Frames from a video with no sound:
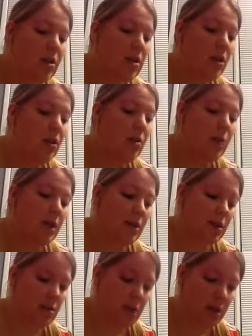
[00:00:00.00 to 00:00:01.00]
So you may
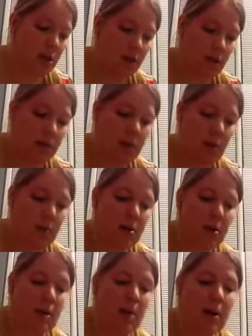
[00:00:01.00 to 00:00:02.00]
choose to do this
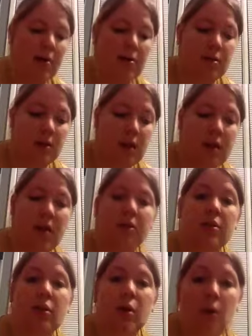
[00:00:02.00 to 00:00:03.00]
poster about
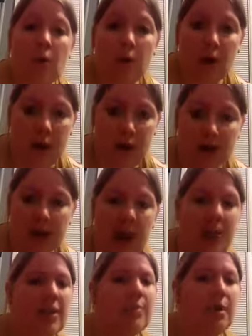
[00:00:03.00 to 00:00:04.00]
tornadoes or
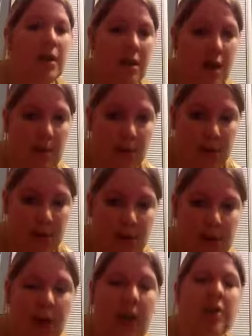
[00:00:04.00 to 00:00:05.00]
hurricanes, but not both,
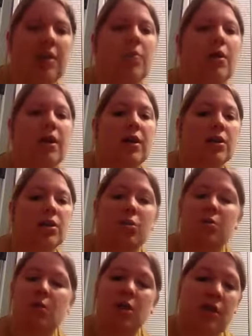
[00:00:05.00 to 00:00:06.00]
okay? So I want you to
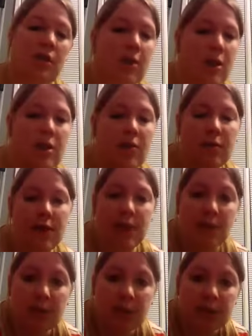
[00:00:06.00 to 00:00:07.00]
choose whichever one you find
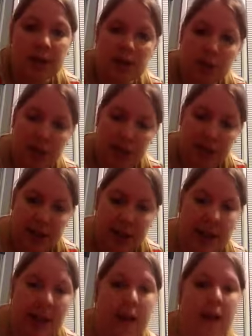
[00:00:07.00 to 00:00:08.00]
the most
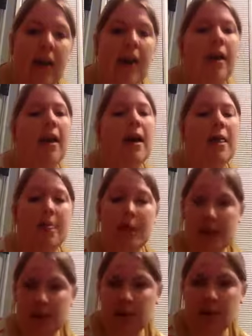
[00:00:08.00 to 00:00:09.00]
interesting, and
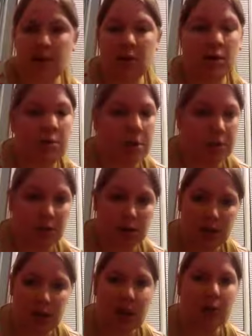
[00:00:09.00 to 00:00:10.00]
that's what you're going to do your poster
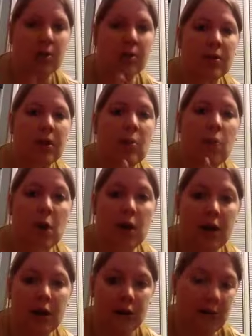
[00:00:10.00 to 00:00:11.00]
about. Only
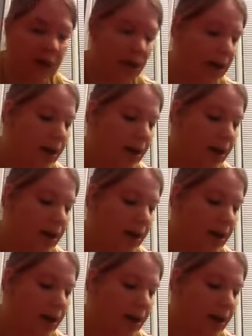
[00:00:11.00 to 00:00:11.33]
one, okay?